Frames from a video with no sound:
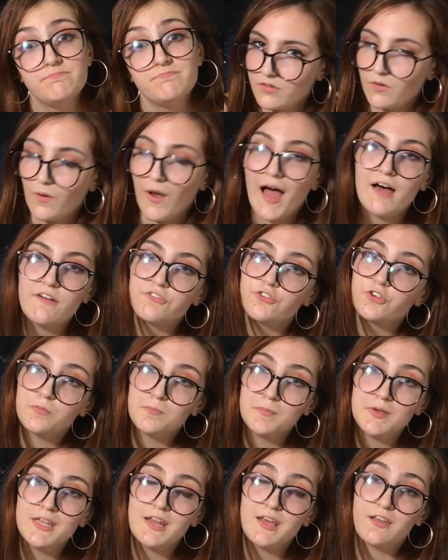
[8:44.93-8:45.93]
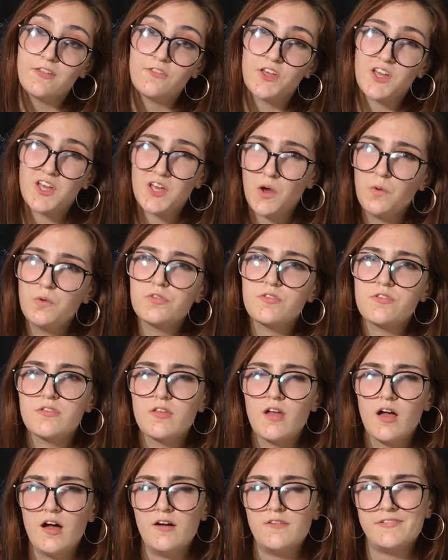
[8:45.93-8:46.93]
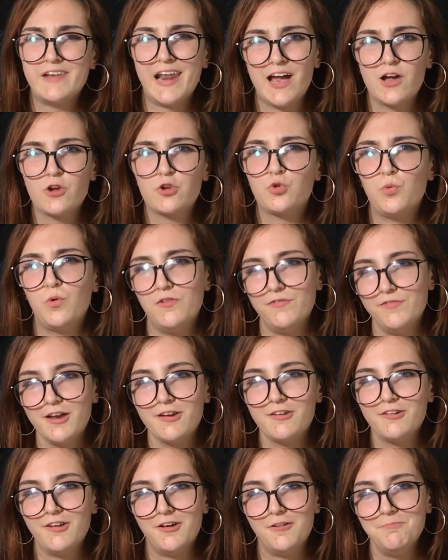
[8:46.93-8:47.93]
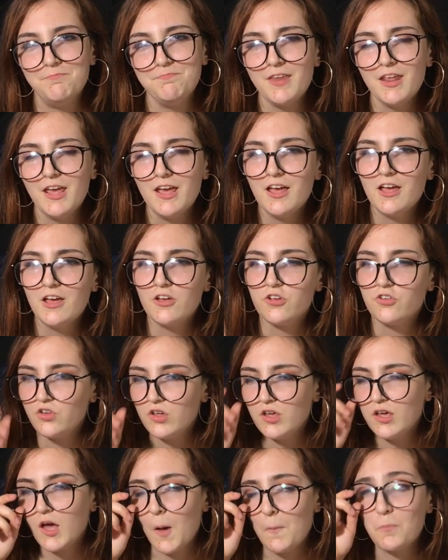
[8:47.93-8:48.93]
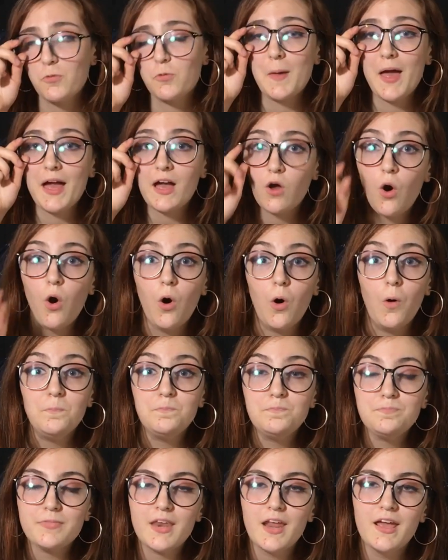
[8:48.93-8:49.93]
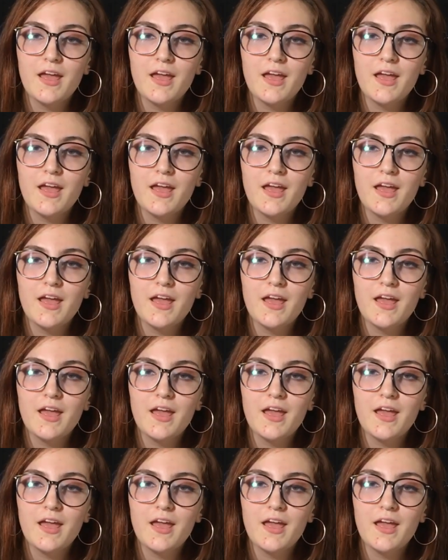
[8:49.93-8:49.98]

So after meeting the ghost of an actual victim, she comes back home,